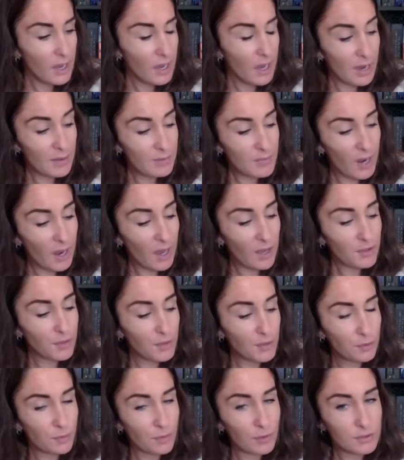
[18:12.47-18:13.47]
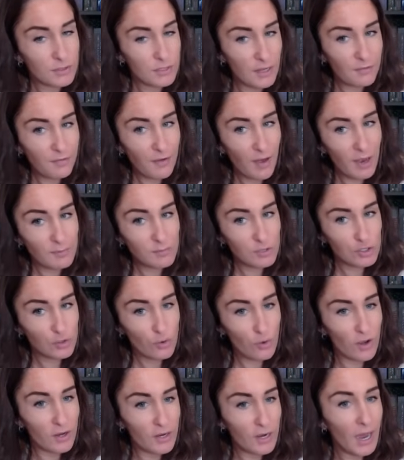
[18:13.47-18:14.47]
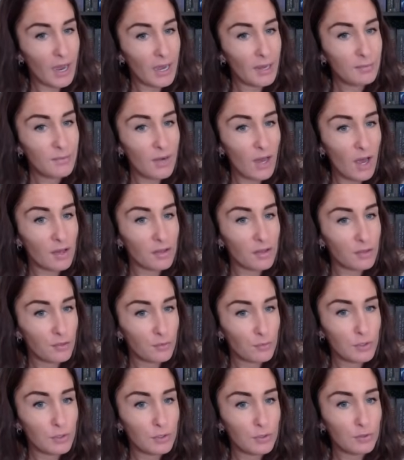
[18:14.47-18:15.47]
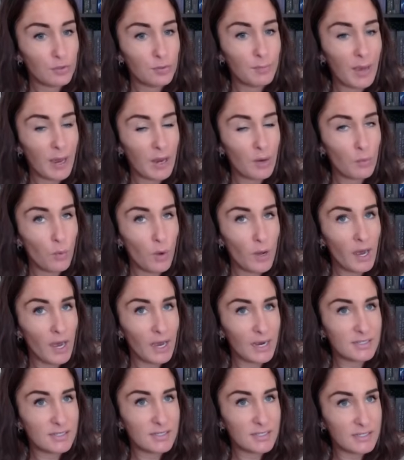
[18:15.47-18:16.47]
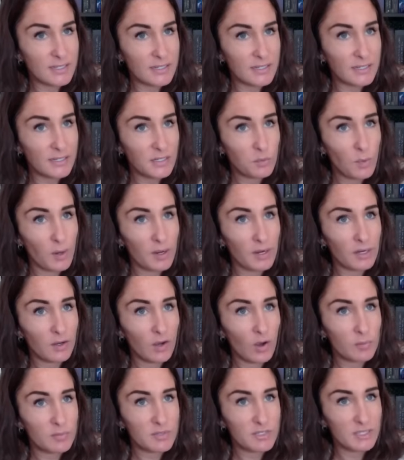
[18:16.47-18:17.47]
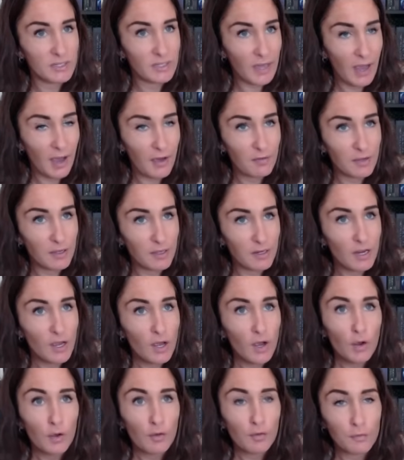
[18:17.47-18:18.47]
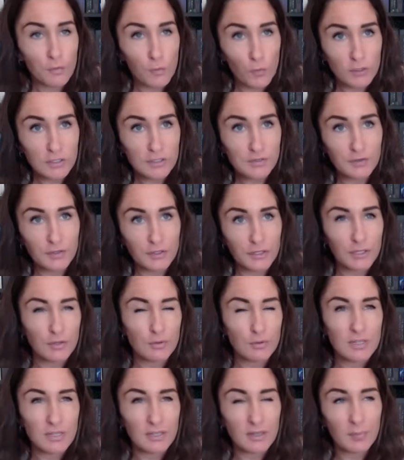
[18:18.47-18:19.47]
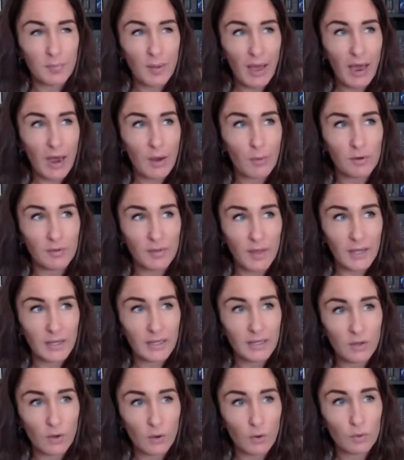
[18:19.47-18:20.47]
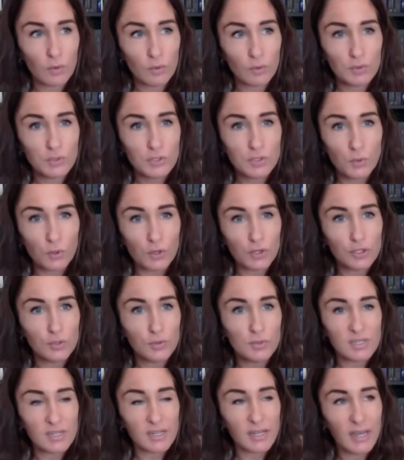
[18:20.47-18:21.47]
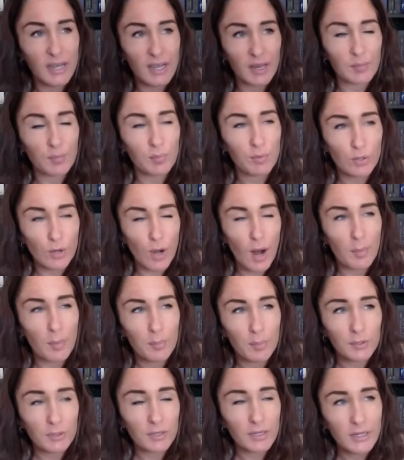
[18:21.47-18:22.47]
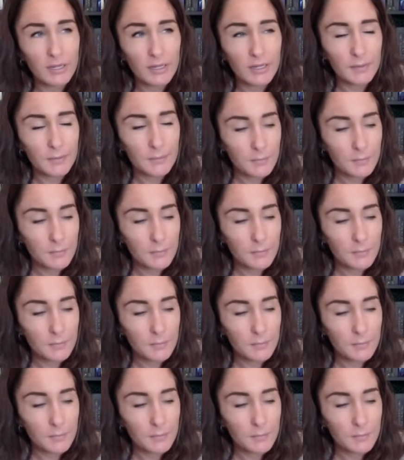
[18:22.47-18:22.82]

If I'm Shawn, I'm not thrilled by what I see when it comes to Kevin forcefully using the power that he holds or using it improperly.